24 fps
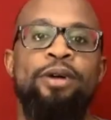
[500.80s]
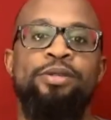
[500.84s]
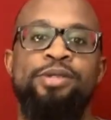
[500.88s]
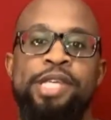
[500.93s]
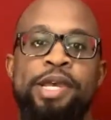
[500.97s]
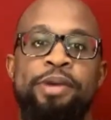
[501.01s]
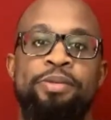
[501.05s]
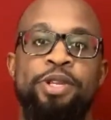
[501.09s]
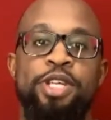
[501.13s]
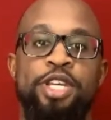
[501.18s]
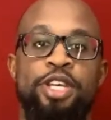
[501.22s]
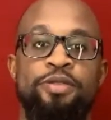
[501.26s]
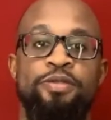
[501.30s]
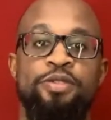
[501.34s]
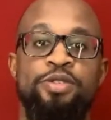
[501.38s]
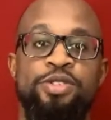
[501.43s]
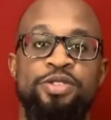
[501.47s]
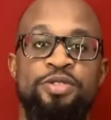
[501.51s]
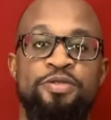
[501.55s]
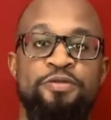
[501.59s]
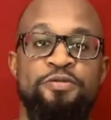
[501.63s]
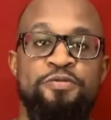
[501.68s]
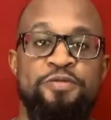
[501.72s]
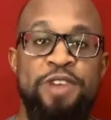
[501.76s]
I was able to give
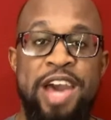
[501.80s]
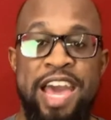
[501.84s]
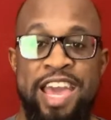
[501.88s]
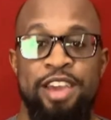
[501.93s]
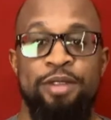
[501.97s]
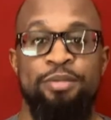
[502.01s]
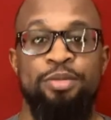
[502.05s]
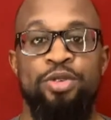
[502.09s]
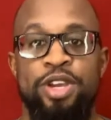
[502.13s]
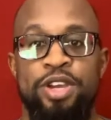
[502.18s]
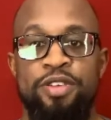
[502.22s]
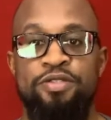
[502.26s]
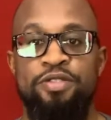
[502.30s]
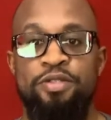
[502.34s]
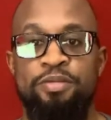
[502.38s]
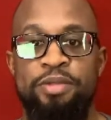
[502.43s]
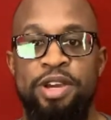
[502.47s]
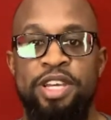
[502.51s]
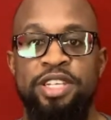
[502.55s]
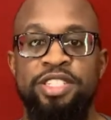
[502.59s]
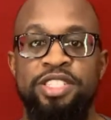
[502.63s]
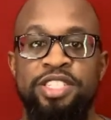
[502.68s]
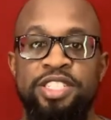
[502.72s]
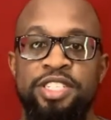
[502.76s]
you some valuable
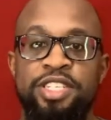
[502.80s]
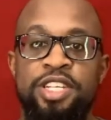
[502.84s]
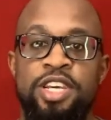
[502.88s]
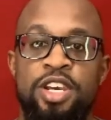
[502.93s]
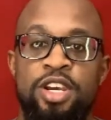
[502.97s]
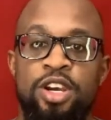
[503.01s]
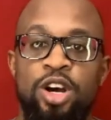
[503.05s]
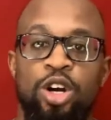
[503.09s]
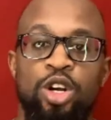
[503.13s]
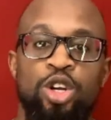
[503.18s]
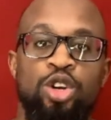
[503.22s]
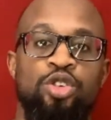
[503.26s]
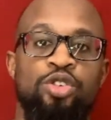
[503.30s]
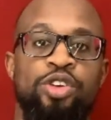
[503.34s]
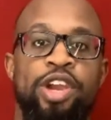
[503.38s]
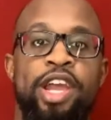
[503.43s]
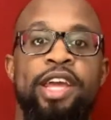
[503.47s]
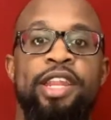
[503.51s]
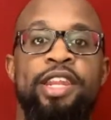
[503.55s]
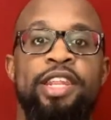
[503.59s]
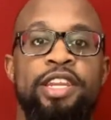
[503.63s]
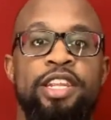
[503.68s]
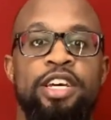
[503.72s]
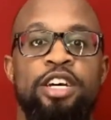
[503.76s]
information on
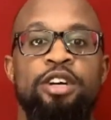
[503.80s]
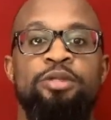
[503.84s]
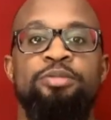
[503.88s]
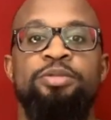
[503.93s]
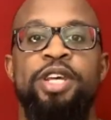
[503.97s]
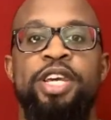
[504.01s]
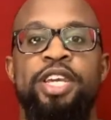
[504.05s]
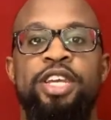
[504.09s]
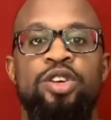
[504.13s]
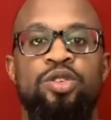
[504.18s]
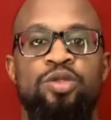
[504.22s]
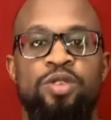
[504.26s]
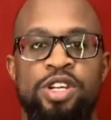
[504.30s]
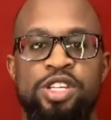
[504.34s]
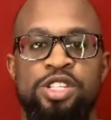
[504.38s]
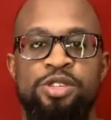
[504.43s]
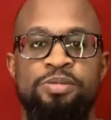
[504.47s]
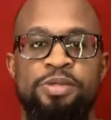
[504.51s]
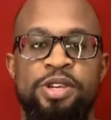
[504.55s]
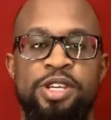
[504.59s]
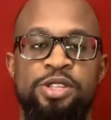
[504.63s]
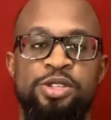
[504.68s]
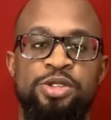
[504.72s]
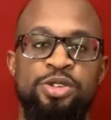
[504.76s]
creating and updating your
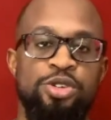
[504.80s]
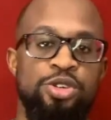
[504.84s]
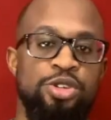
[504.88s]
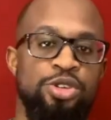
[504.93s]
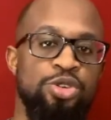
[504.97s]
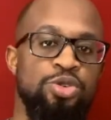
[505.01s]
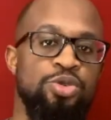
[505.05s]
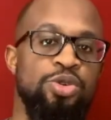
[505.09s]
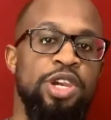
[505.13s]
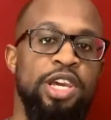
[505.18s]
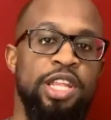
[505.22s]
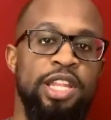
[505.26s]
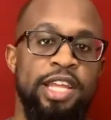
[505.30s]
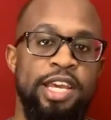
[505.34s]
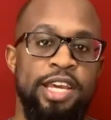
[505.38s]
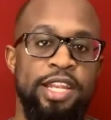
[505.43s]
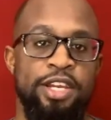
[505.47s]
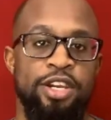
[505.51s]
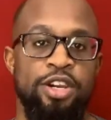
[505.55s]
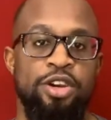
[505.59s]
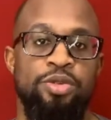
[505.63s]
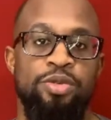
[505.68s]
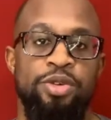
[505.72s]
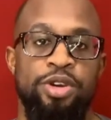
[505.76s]
resume so you can
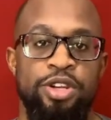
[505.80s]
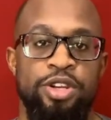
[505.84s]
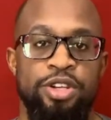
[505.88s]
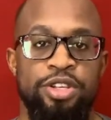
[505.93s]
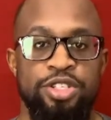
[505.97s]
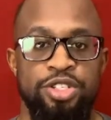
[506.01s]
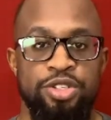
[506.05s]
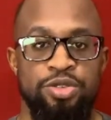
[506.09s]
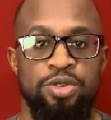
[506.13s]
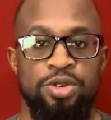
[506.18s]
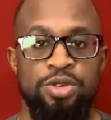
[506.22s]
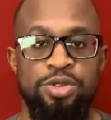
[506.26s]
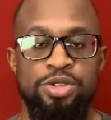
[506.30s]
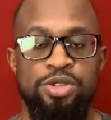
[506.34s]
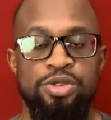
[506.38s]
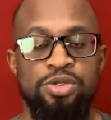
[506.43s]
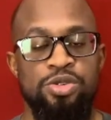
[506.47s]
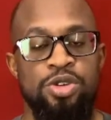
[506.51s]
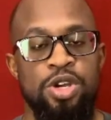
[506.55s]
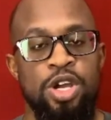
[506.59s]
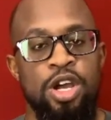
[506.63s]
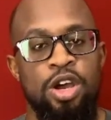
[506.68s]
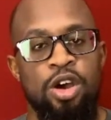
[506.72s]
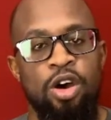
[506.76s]
land a career that you want
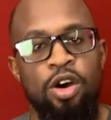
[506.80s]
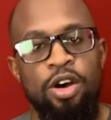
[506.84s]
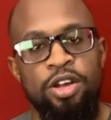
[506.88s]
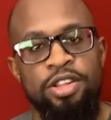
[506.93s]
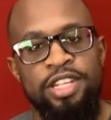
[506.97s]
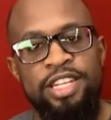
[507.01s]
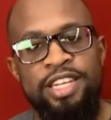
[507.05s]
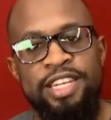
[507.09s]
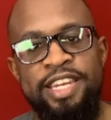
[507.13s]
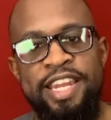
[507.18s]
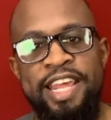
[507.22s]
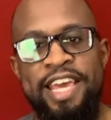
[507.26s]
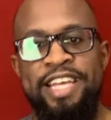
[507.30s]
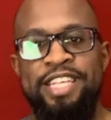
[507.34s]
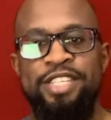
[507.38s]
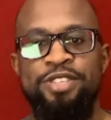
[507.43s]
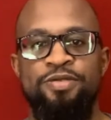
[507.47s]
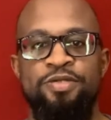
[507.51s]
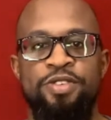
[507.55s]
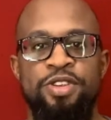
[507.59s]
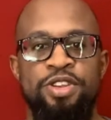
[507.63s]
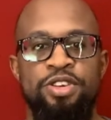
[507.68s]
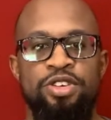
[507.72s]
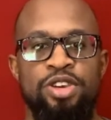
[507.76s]
to. On the
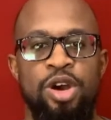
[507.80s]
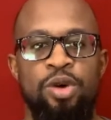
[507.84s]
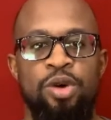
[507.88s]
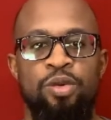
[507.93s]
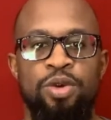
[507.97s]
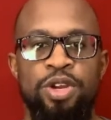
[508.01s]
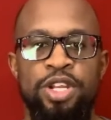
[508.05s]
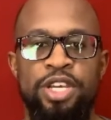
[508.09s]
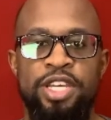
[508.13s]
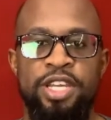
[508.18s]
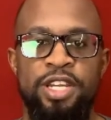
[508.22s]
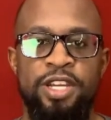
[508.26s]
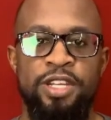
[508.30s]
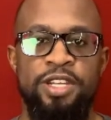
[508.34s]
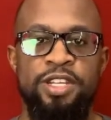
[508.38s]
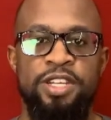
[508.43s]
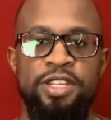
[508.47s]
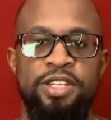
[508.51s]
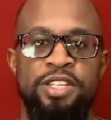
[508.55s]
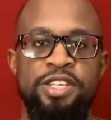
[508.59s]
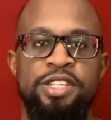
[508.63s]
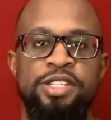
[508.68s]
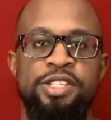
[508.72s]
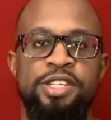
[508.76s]
next video, I want to get
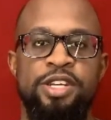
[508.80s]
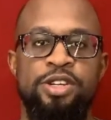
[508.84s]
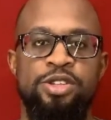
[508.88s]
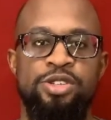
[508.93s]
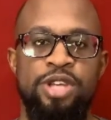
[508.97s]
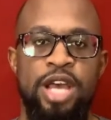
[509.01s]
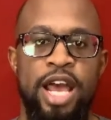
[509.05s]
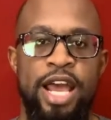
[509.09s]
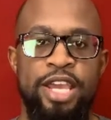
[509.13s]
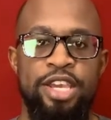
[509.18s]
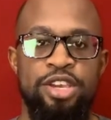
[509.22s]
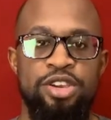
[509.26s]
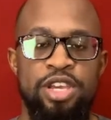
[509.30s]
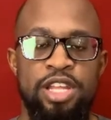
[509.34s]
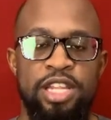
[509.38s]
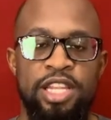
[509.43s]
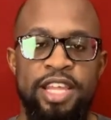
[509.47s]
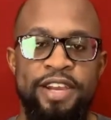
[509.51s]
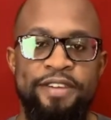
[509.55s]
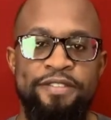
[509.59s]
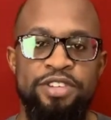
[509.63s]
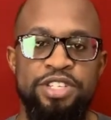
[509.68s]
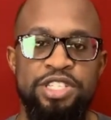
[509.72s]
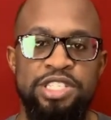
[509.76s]
into details on how you
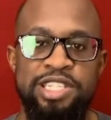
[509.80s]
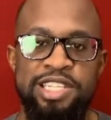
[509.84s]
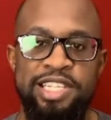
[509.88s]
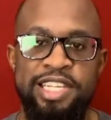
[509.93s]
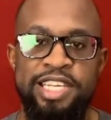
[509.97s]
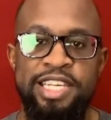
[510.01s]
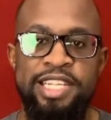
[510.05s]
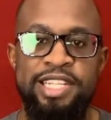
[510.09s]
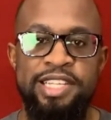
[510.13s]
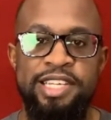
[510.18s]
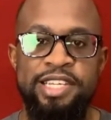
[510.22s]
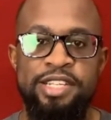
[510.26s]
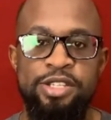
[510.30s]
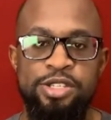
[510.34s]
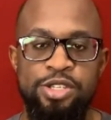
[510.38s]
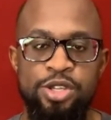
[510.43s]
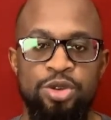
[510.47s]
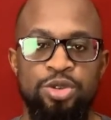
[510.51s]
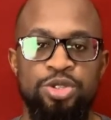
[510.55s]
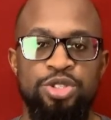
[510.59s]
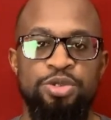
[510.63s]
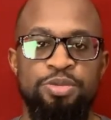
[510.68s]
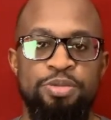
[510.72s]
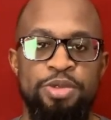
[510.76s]
can leverage LinkedIn
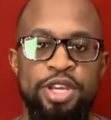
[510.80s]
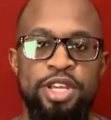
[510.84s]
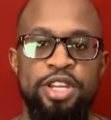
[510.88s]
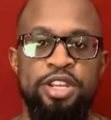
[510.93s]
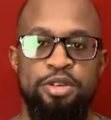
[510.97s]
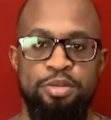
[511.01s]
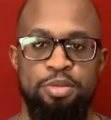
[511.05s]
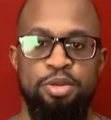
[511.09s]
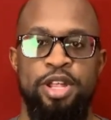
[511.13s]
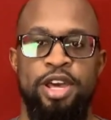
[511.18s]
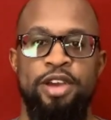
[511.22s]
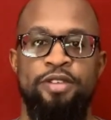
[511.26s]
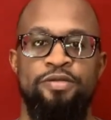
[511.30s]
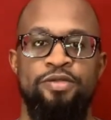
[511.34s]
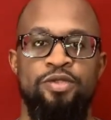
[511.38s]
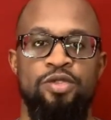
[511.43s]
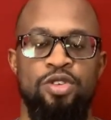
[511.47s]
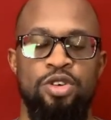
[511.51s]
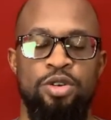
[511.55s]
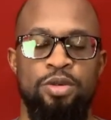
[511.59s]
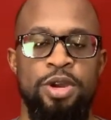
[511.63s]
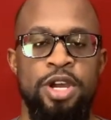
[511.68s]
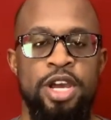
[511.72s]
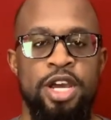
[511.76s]
social media
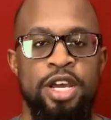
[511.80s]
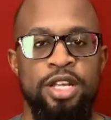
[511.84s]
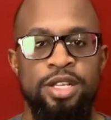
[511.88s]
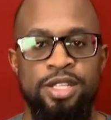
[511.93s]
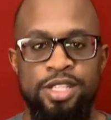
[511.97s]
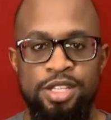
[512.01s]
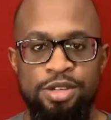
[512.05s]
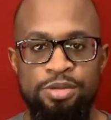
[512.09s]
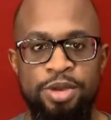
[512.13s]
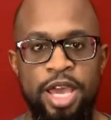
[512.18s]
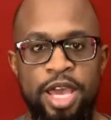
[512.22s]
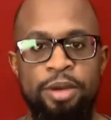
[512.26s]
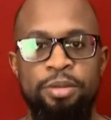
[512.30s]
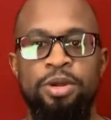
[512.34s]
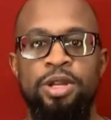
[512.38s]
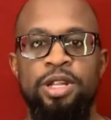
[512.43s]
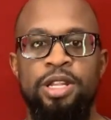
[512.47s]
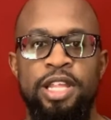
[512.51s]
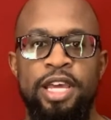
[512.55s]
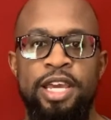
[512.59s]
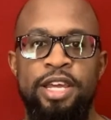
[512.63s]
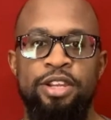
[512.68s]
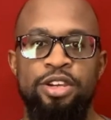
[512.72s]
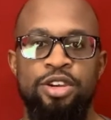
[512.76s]
platform to be able
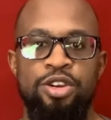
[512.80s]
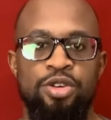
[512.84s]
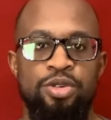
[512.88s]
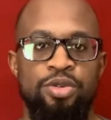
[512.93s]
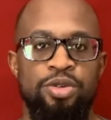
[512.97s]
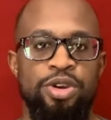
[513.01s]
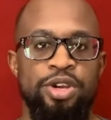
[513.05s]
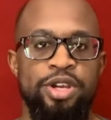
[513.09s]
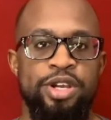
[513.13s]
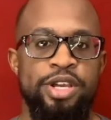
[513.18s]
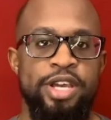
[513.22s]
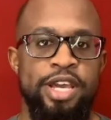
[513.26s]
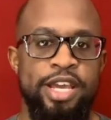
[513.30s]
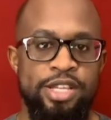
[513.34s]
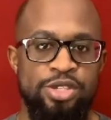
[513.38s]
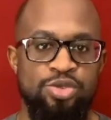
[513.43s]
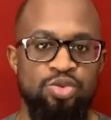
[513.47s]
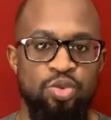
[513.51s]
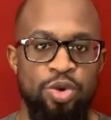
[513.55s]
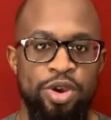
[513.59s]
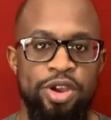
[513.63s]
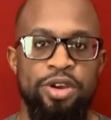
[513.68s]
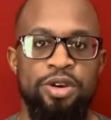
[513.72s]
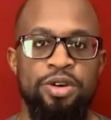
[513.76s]
to land a career
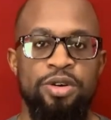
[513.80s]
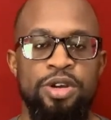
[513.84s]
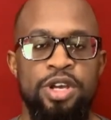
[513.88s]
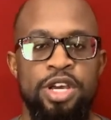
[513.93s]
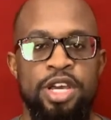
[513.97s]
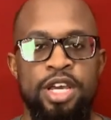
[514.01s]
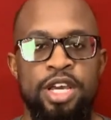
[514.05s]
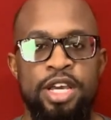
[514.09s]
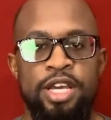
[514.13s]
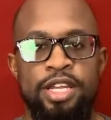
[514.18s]
as well.